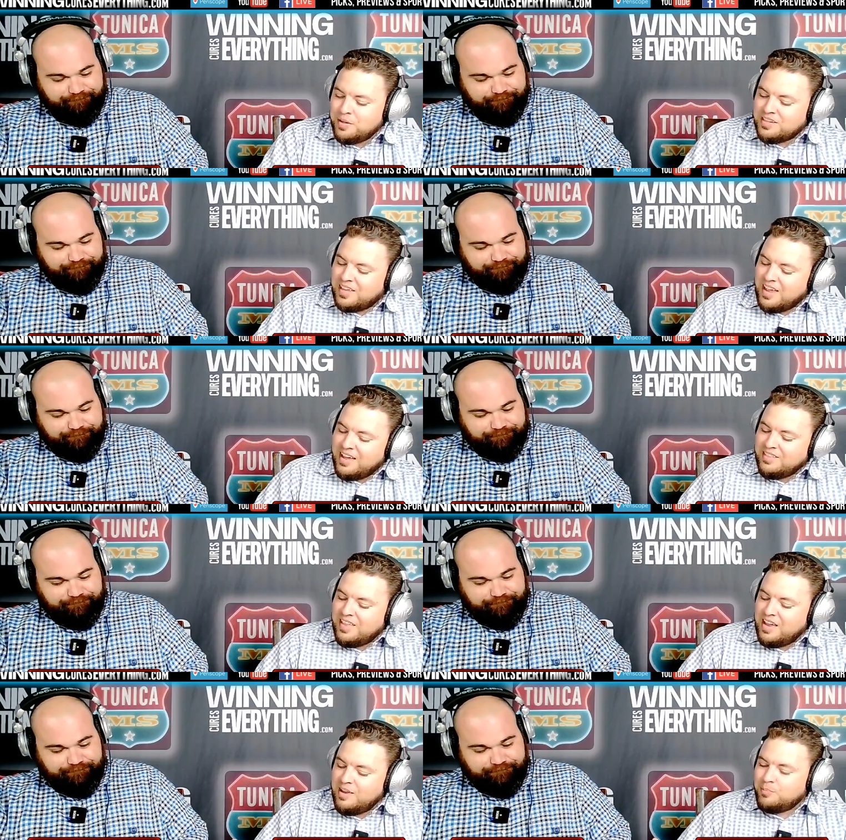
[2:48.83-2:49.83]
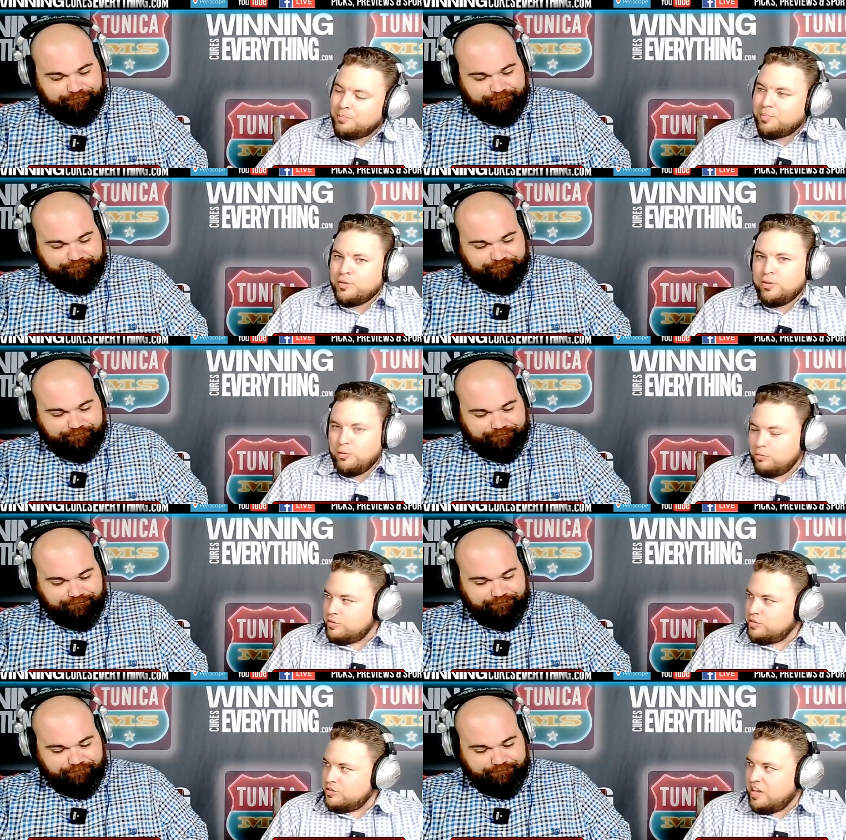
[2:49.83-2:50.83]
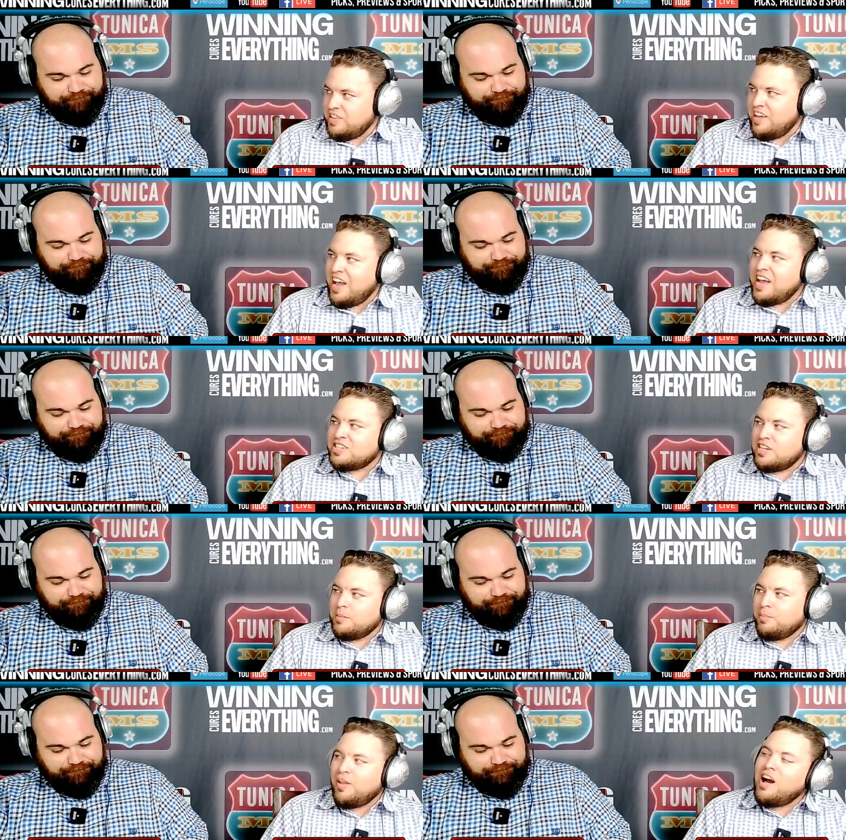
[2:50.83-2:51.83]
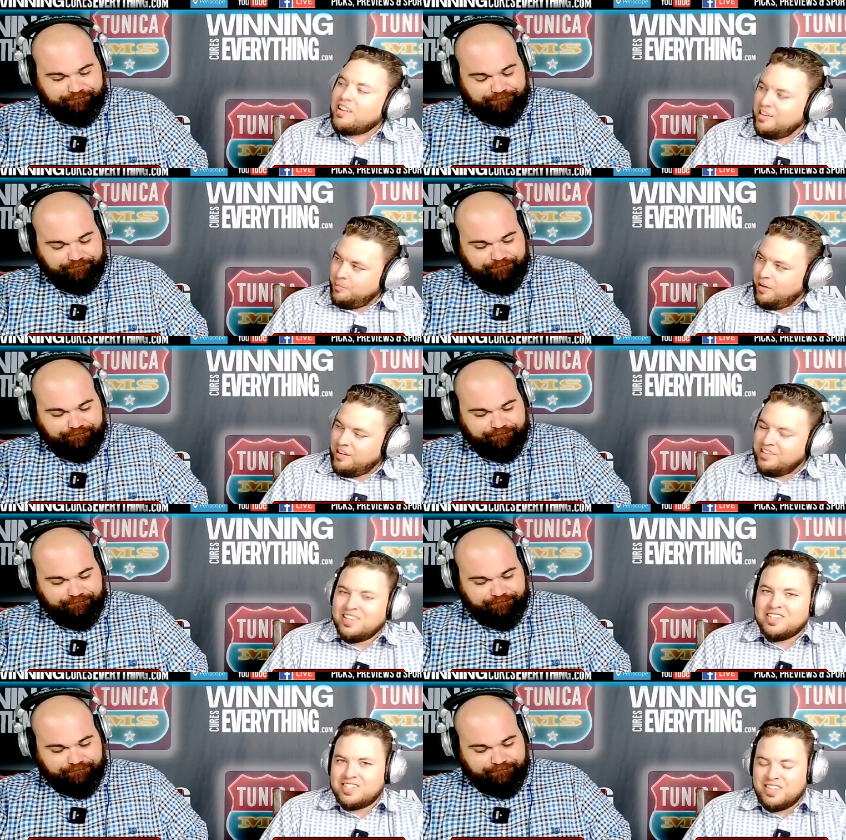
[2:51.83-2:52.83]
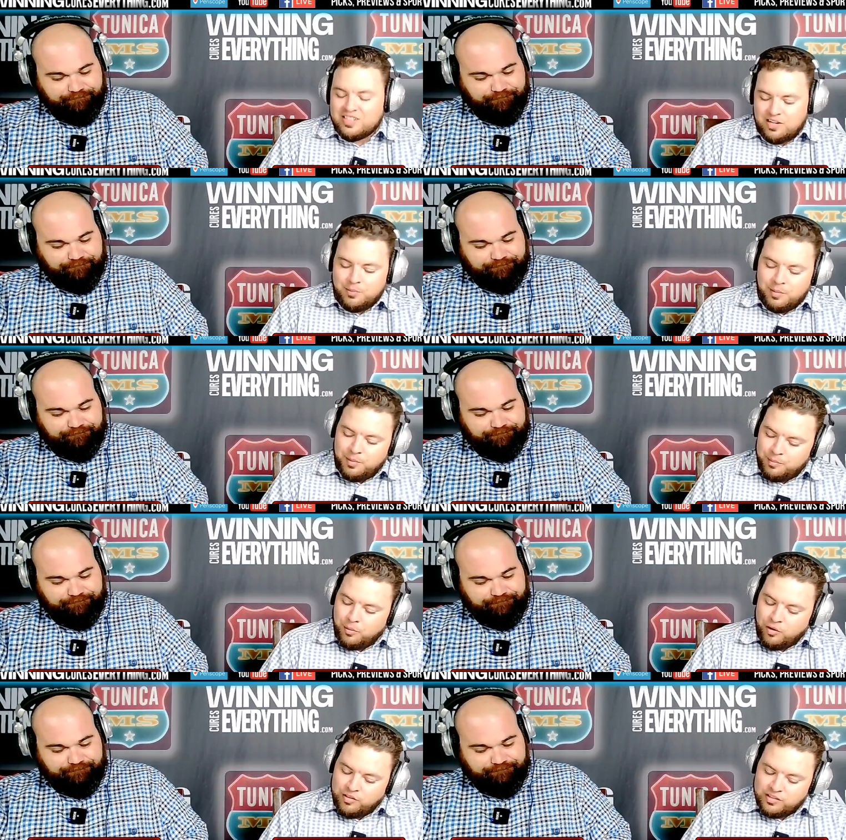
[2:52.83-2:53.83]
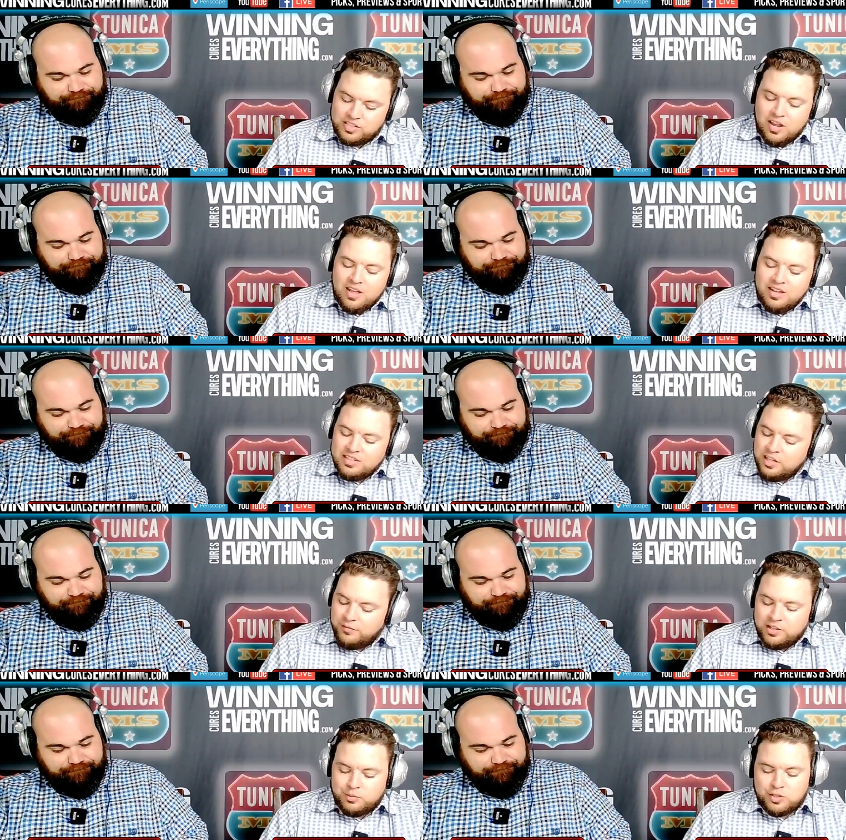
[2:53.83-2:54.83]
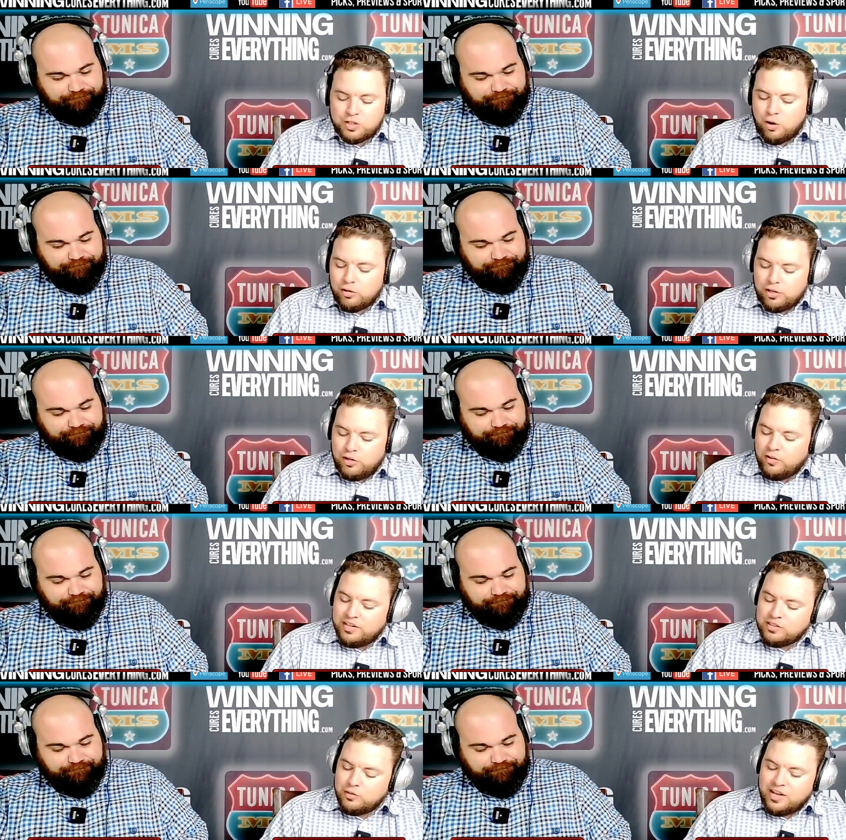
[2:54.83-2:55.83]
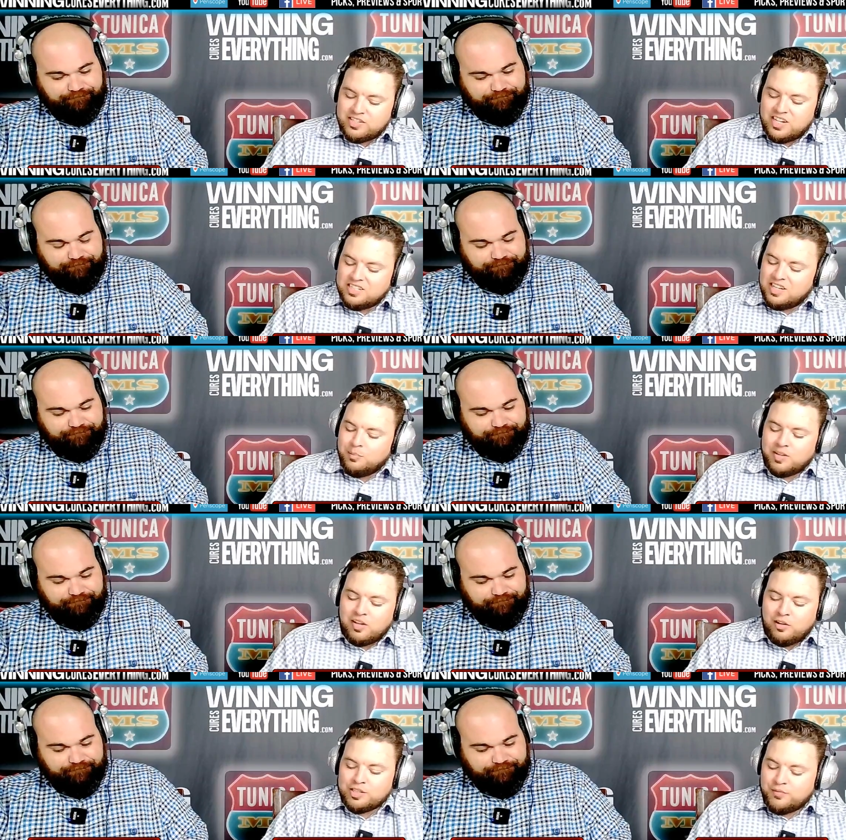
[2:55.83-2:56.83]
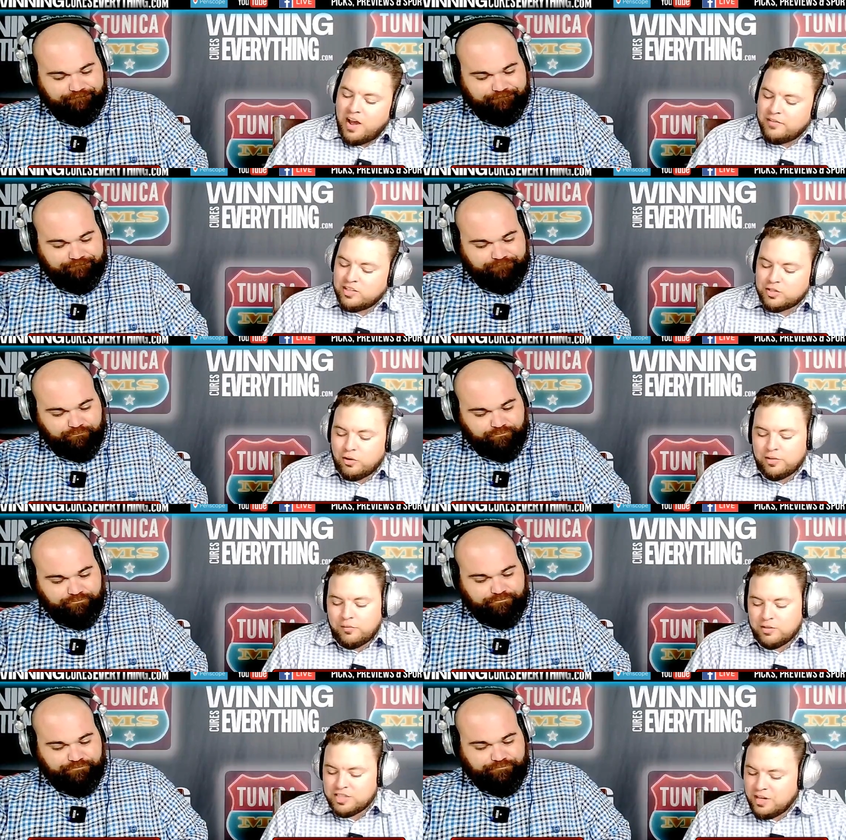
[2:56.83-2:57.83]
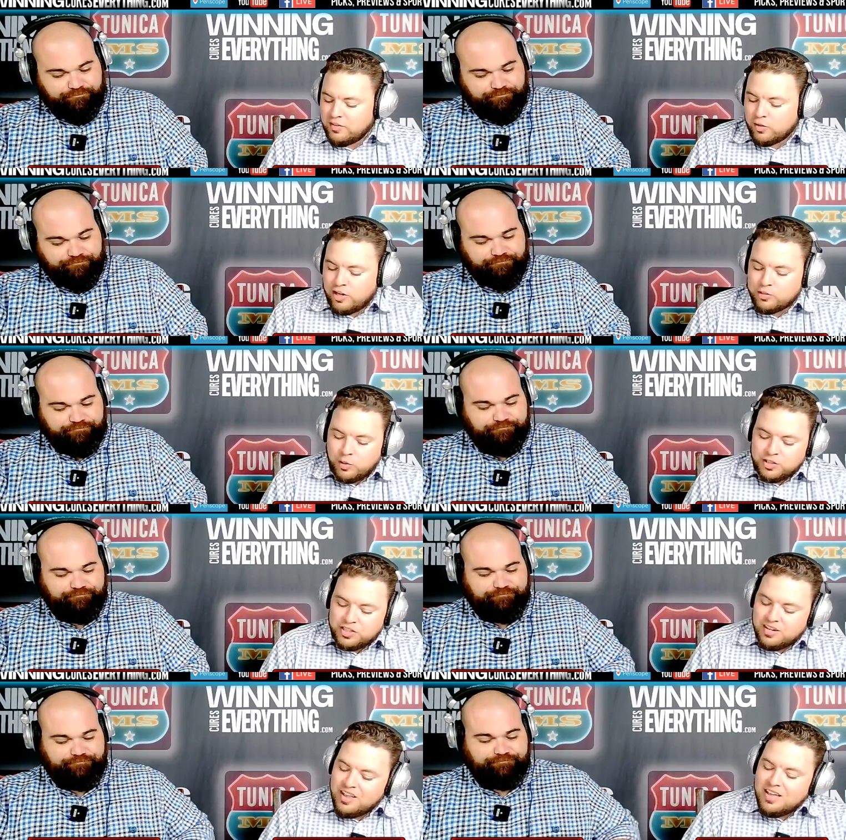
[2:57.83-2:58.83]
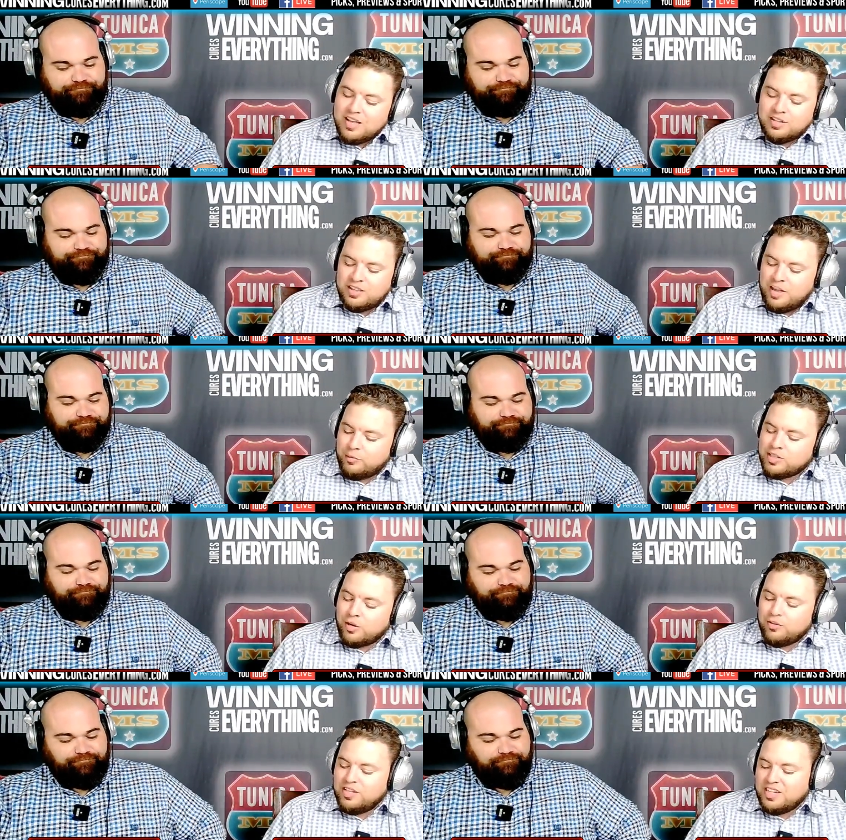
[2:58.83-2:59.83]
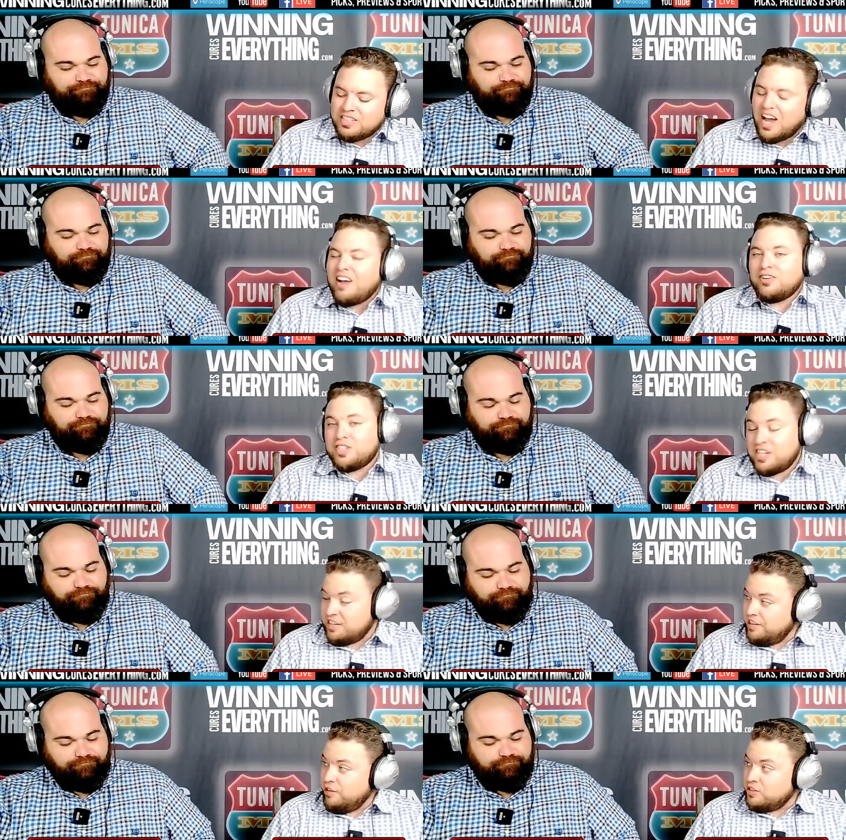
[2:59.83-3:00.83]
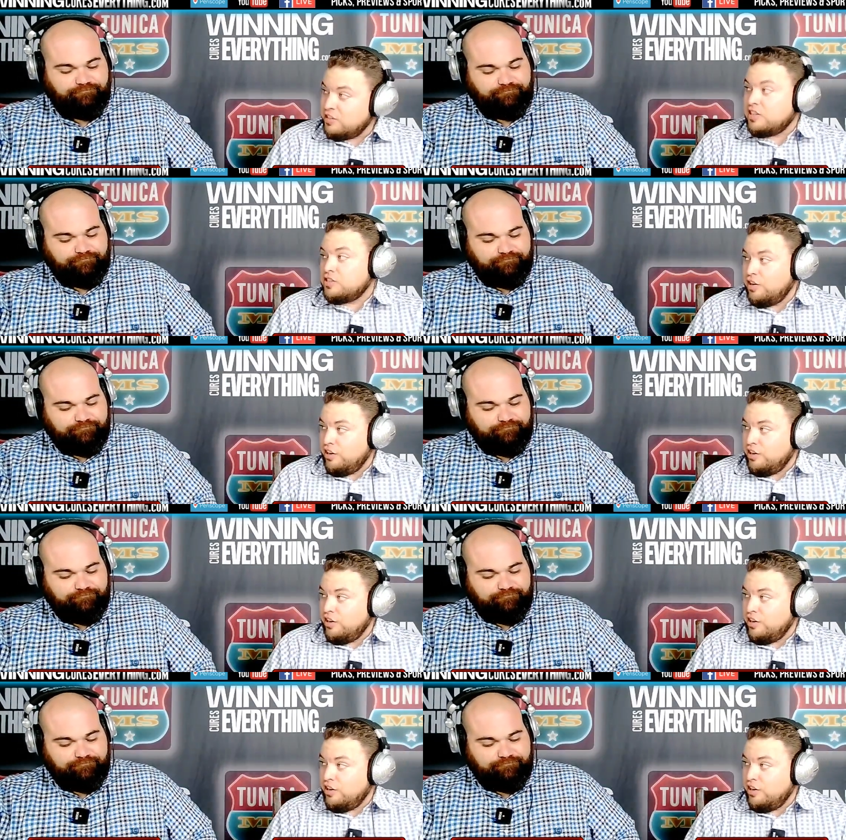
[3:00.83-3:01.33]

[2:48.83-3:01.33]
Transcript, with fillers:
Speaker 1: can they produce? Can they actually block anybody? And that's going to be a big part of this. Defense was a stronger unit in 2018, but they lost 5 of their starting front 7 to graduation. They returned the entire secondary, so that's good.